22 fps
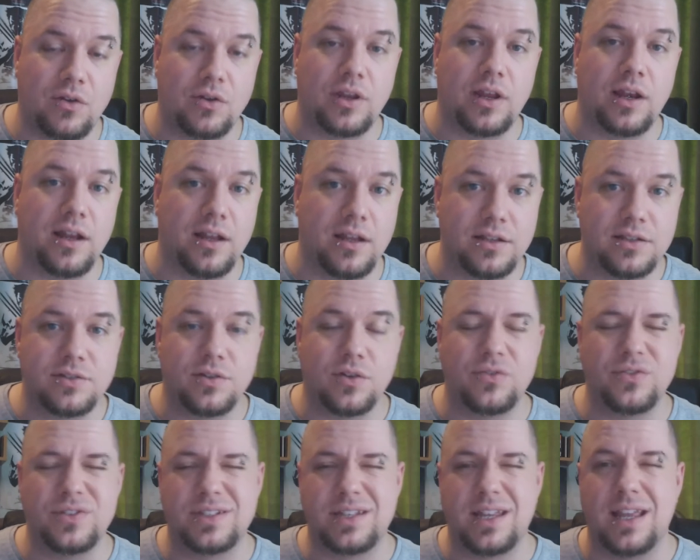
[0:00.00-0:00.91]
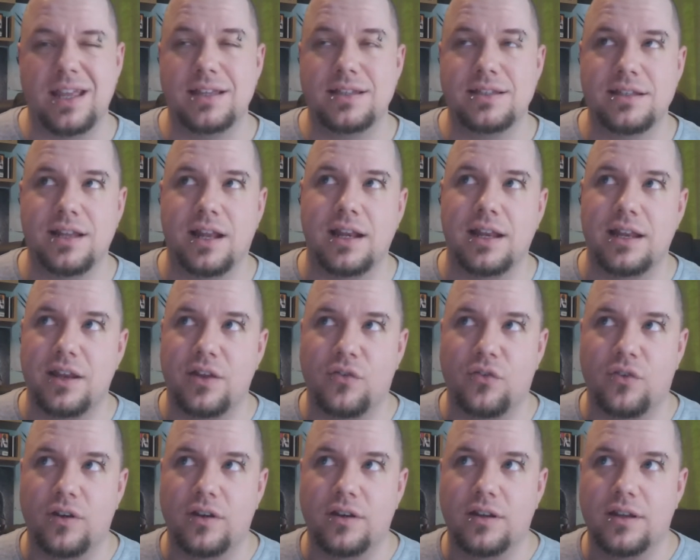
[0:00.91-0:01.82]
long you last. Obviously it's slightly
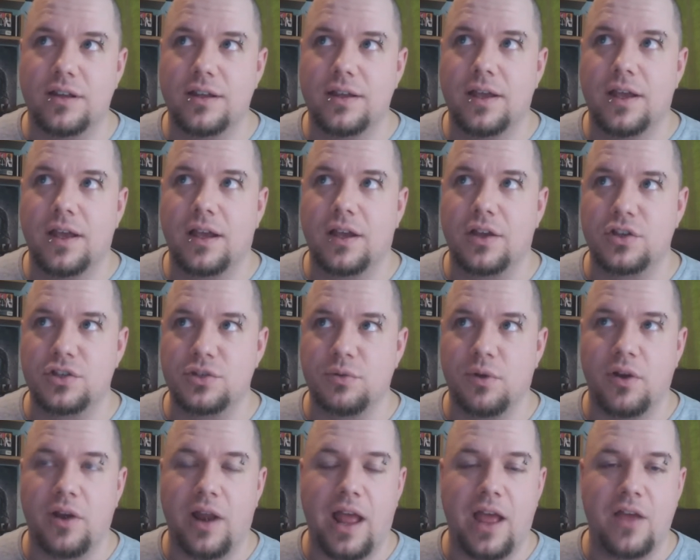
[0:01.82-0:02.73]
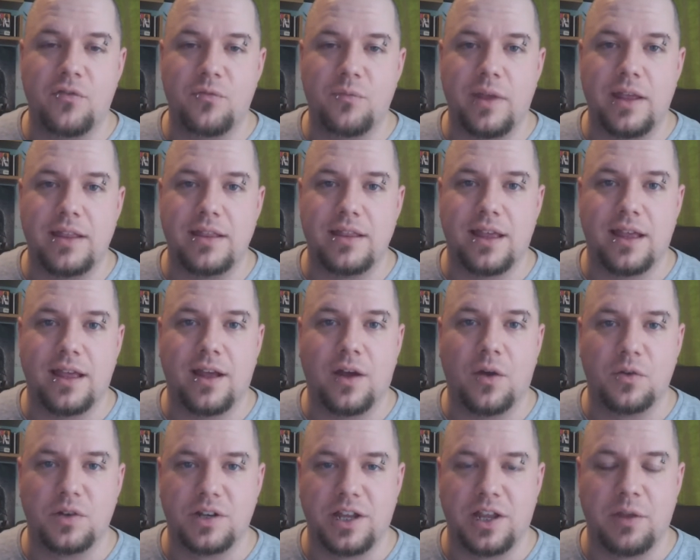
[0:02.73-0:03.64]
different because you won't have me there
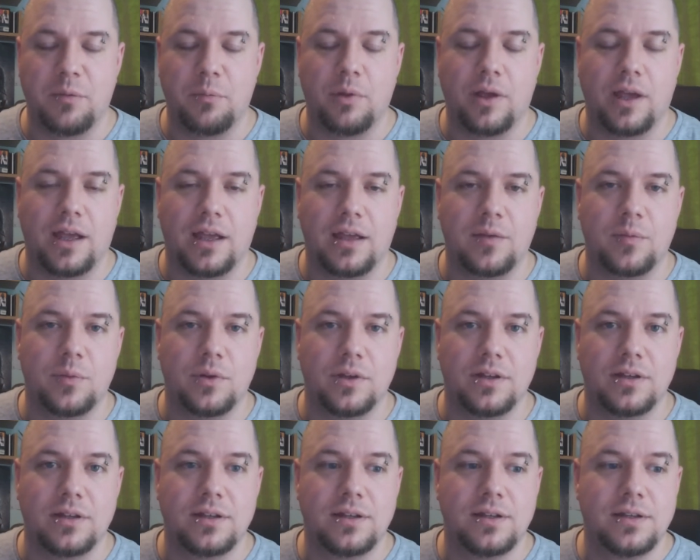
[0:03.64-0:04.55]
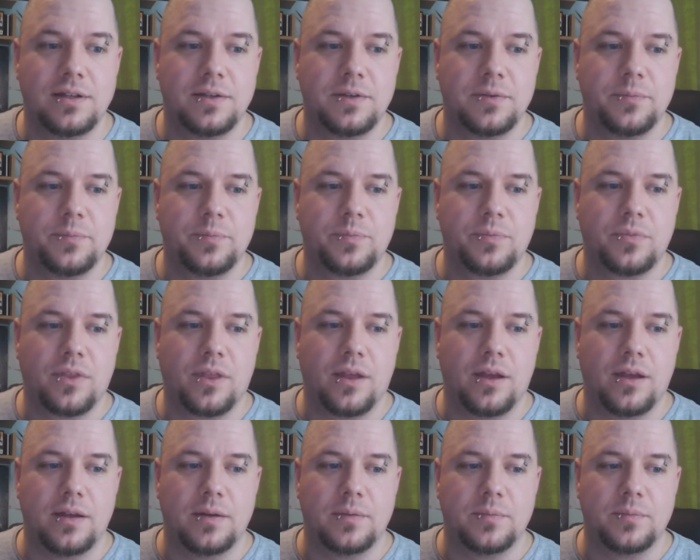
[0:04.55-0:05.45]
holding you back, but
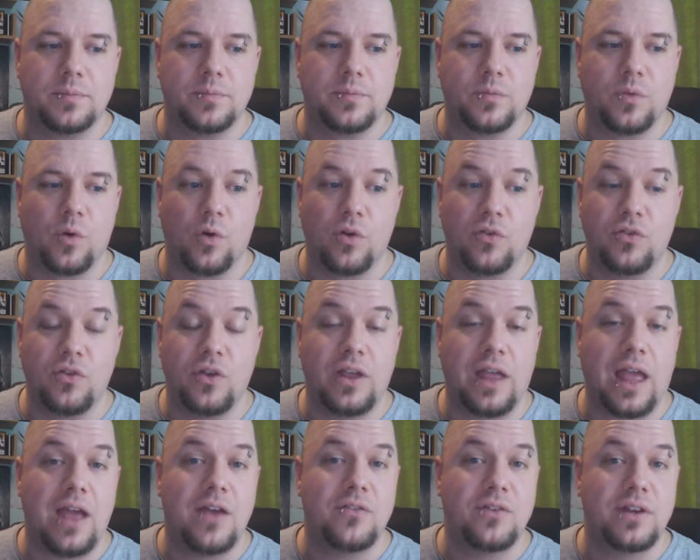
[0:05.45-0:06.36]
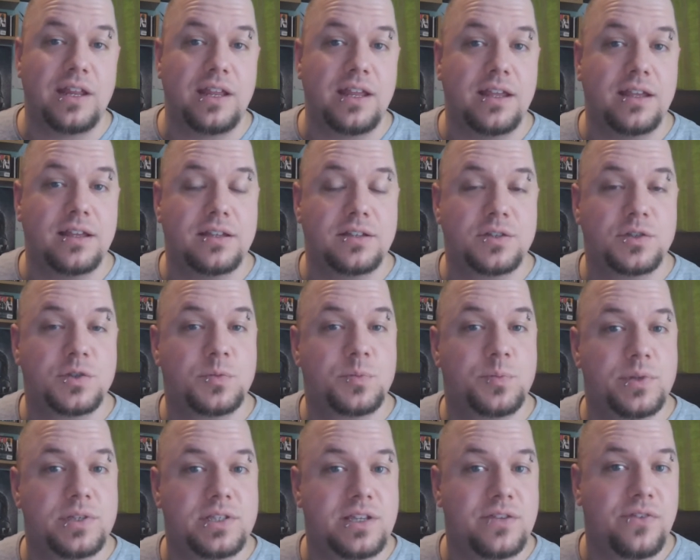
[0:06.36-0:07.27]
or if you have any
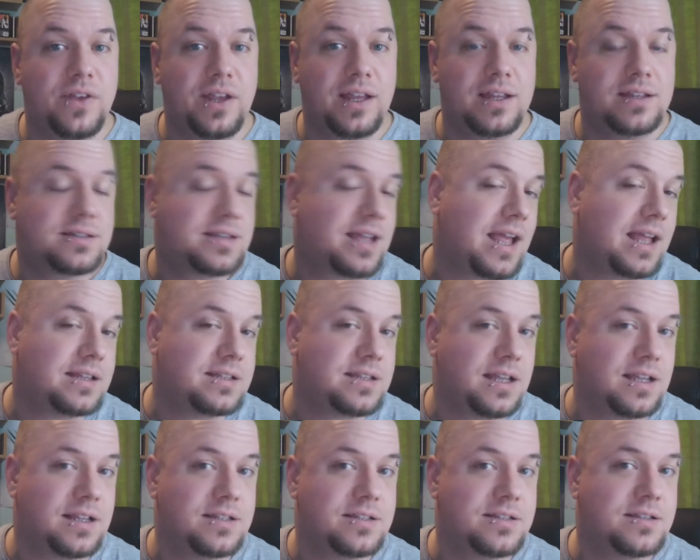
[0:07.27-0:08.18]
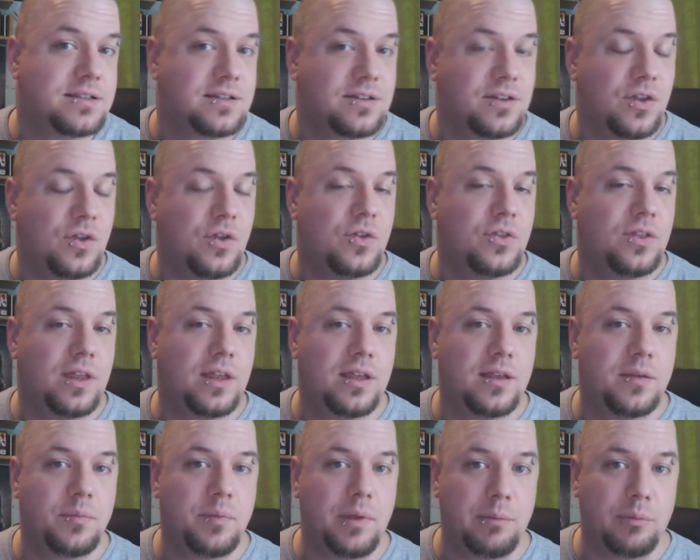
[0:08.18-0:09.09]
specific tactics that you
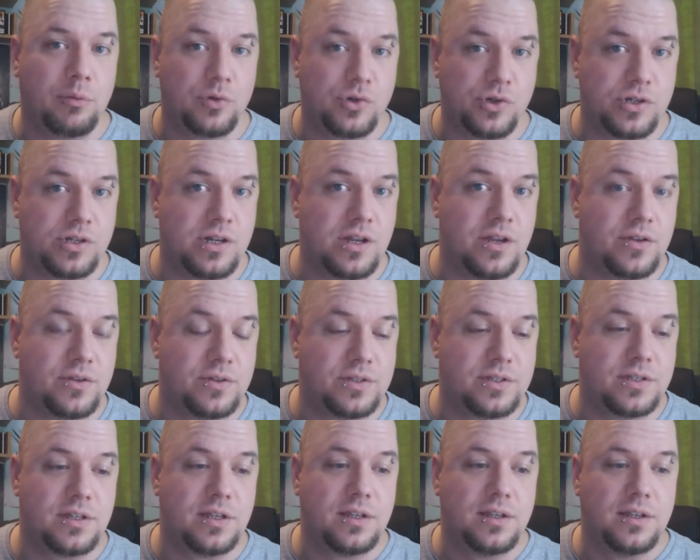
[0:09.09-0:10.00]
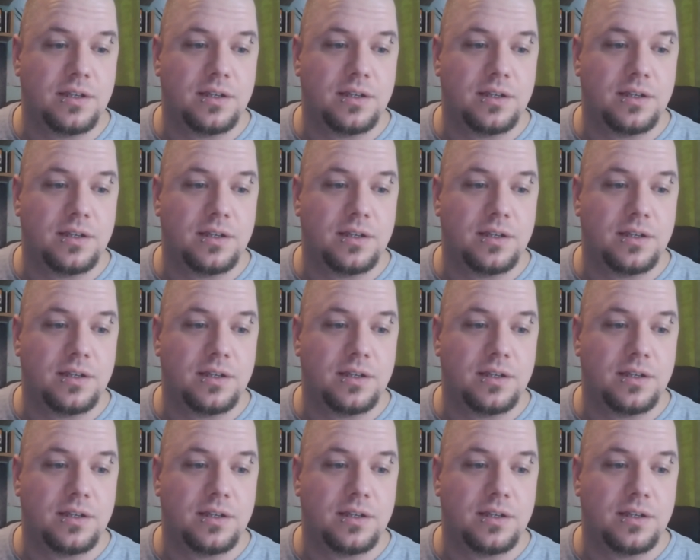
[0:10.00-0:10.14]
think people should use,